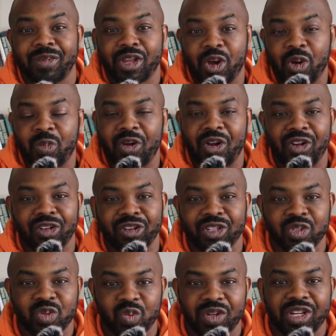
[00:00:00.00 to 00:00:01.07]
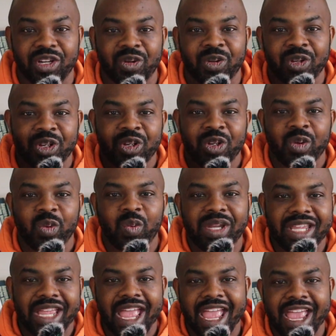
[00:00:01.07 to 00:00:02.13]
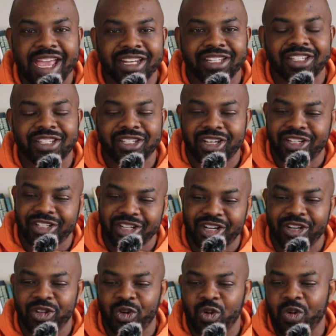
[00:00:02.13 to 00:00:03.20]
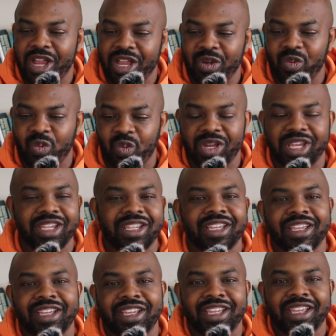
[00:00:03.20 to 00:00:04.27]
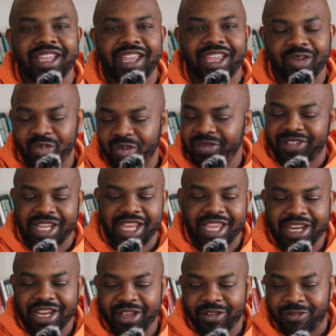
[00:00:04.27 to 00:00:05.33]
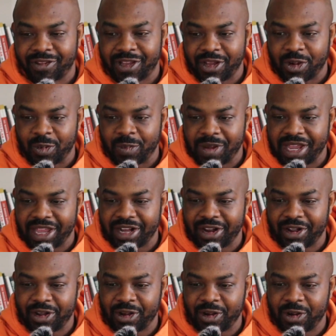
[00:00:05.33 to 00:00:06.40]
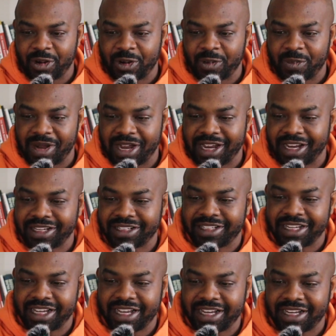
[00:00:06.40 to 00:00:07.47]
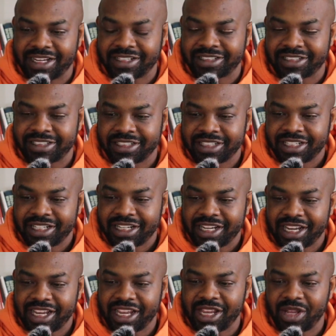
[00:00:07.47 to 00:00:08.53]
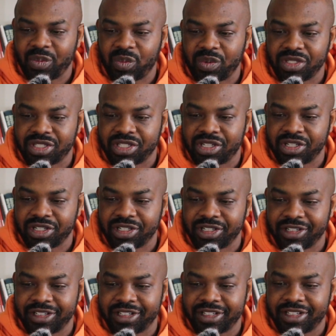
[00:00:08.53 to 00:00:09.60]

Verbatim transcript: Hope all is well. We had such a great week with the NFL, man. Oh my gosh. It was good.